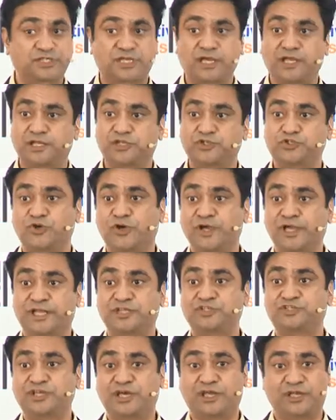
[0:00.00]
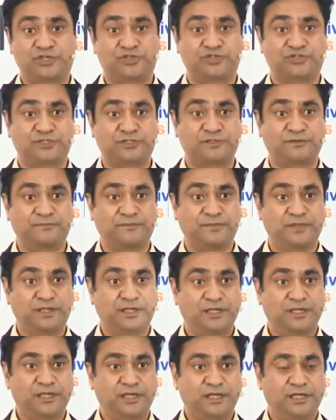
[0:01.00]
can enjoy and cherish.
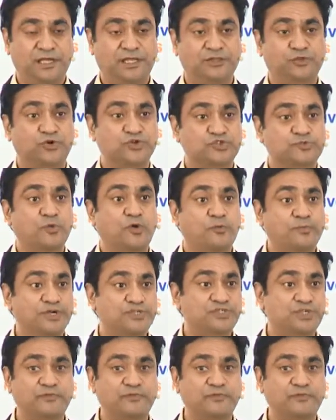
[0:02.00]
And those moments are